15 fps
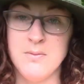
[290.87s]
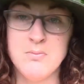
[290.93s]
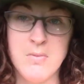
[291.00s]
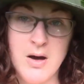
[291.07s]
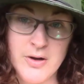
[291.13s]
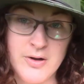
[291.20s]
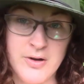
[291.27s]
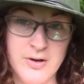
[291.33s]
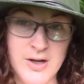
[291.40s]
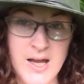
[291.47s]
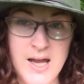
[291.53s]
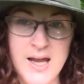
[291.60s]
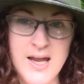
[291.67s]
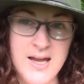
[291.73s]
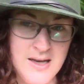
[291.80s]
in modern
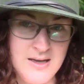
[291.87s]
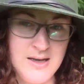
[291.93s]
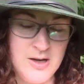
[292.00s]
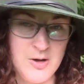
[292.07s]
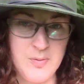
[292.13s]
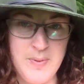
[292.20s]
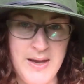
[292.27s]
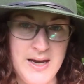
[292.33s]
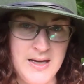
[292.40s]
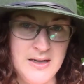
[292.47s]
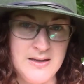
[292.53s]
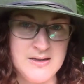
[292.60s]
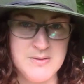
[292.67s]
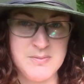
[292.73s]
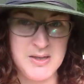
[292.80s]

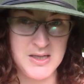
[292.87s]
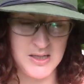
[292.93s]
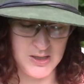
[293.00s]
neo-paganism and